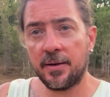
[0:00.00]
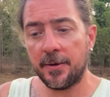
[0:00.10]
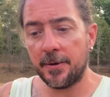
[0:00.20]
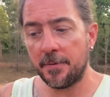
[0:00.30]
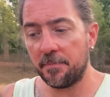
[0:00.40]

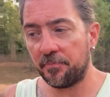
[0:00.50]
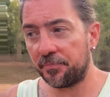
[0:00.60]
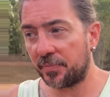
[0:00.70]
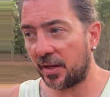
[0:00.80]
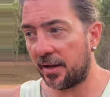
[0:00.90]
um,
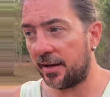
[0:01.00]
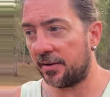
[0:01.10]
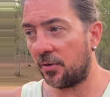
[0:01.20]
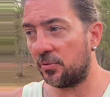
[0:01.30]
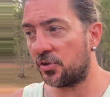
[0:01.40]
and i
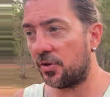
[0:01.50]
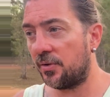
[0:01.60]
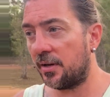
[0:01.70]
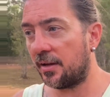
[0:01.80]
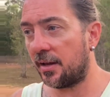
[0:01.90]
will tune
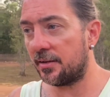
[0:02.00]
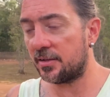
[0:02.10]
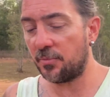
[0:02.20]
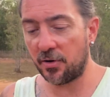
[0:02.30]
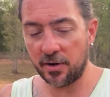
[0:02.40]
in again
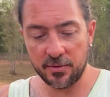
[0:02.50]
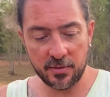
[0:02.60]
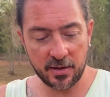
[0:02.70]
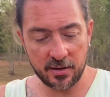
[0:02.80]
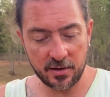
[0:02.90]
tomorrow
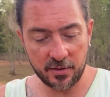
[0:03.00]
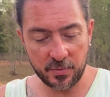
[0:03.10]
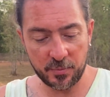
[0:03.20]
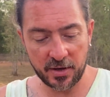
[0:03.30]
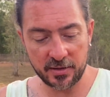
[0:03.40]
uh,
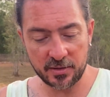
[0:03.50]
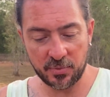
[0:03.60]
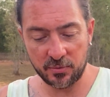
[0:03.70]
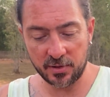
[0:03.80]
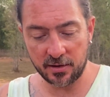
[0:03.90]
when we get to
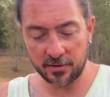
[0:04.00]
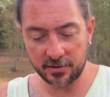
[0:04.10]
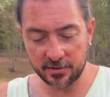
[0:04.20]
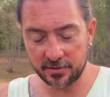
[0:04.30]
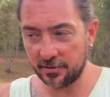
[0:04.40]
port
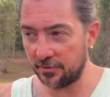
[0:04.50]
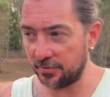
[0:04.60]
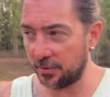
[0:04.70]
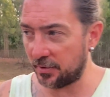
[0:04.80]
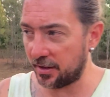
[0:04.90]
douglas
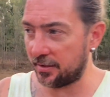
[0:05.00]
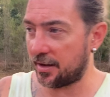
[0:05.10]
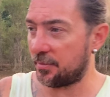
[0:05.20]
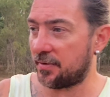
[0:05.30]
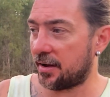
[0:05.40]
hopefully we get
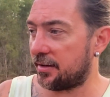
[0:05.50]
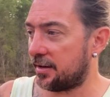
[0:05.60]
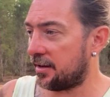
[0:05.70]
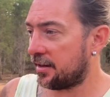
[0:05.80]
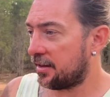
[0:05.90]
there without
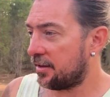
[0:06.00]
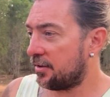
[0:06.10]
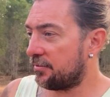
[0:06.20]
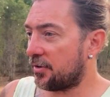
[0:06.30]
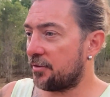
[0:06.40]
any
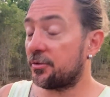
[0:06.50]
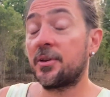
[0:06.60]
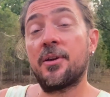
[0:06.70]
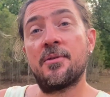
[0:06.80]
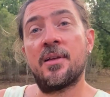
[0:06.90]
further
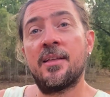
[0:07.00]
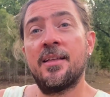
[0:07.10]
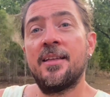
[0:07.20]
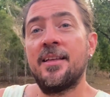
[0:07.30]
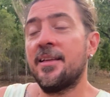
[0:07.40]
ado
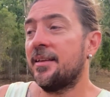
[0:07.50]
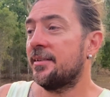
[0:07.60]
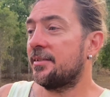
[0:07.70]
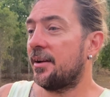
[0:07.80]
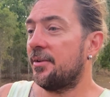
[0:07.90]

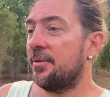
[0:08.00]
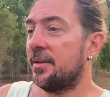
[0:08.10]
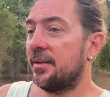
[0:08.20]
so